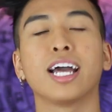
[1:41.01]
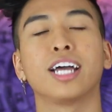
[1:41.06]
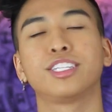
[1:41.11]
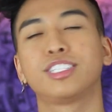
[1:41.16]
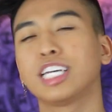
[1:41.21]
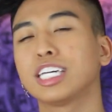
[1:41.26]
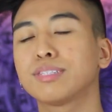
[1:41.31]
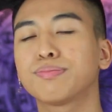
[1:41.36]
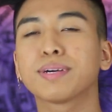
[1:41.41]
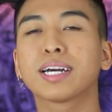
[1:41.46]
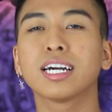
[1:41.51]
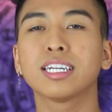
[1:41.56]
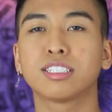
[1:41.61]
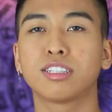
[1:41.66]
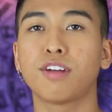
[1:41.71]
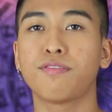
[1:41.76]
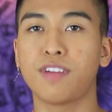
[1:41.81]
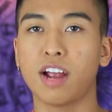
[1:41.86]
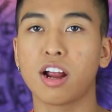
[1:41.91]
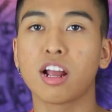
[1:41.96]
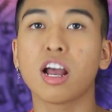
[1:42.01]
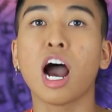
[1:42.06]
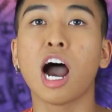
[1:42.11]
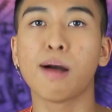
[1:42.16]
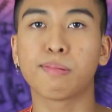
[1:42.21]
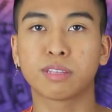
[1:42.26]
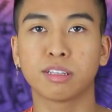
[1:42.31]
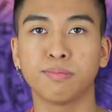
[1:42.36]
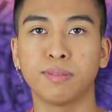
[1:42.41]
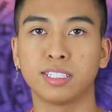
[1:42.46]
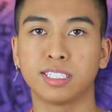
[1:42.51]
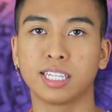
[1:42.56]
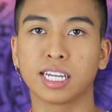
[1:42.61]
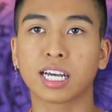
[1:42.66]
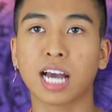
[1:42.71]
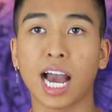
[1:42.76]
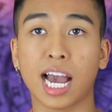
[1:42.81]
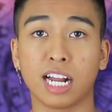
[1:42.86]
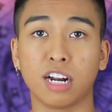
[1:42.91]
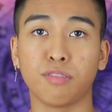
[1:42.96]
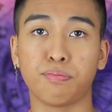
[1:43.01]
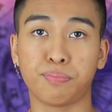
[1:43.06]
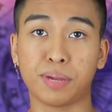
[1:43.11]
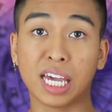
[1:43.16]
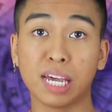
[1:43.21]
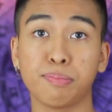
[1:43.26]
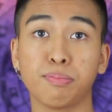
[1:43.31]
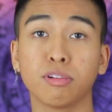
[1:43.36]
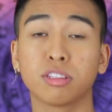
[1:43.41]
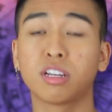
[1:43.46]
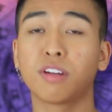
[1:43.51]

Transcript: It's just because they're very optimistic kind of people.